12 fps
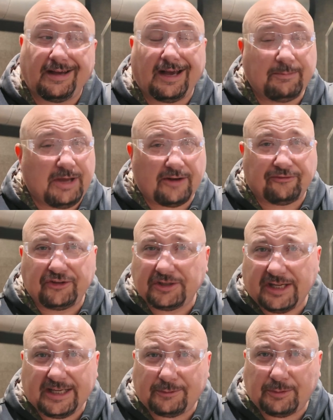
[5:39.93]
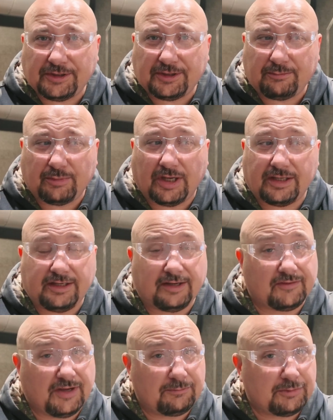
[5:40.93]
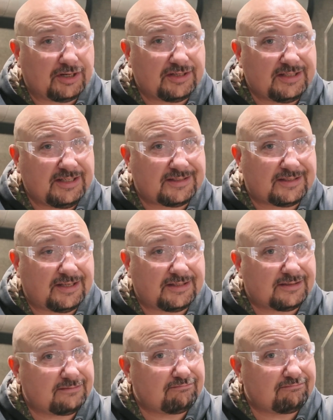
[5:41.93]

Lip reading: I'm not affiliated with them, but if gun butter sees this,